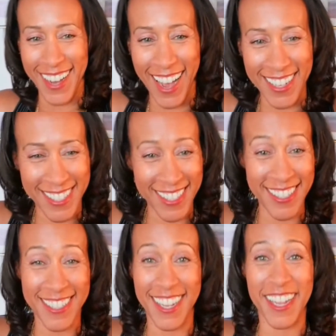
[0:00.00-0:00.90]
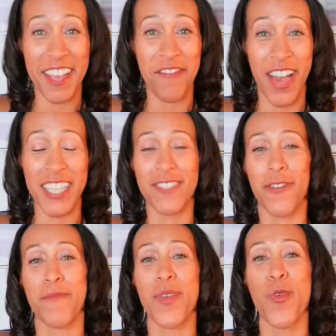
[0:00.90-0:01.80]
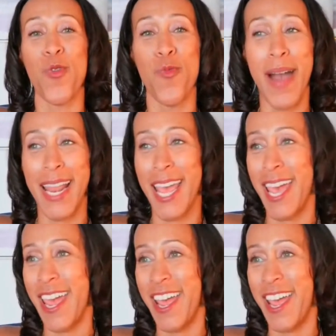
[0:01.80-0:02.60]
I didn't take advice from nobody.